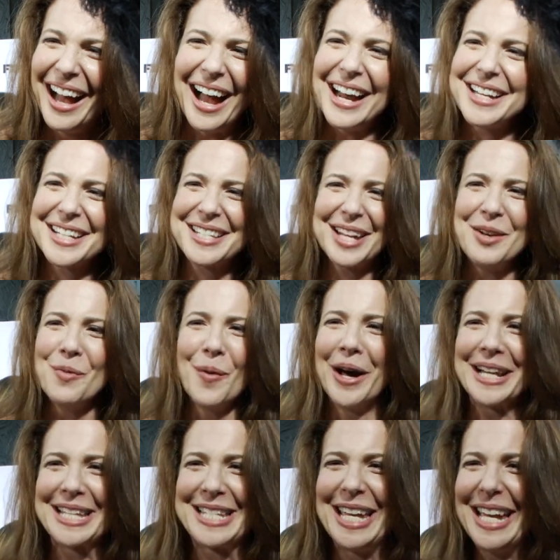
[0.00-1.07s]
I just didn't
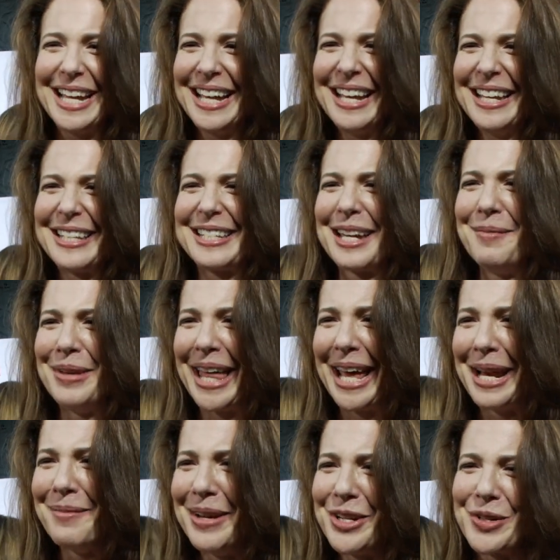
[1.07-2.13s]
want to see some of
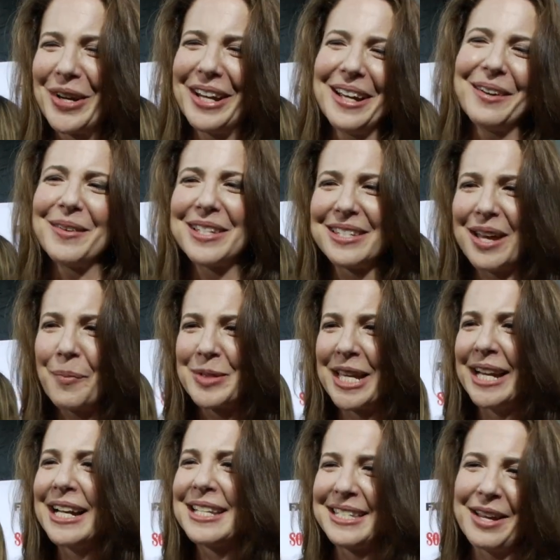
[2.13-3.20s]
that imagery. It was
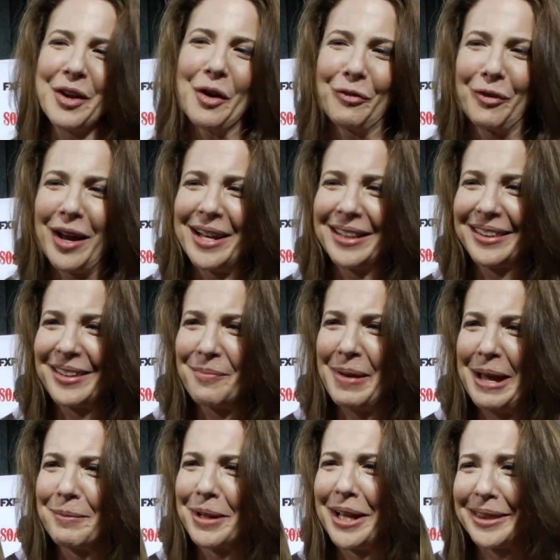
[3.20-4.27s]
upsetting to see your friend
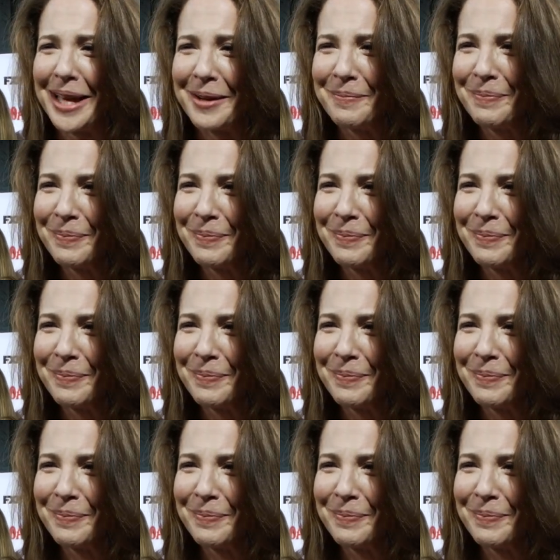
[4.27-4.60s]
maimed like that.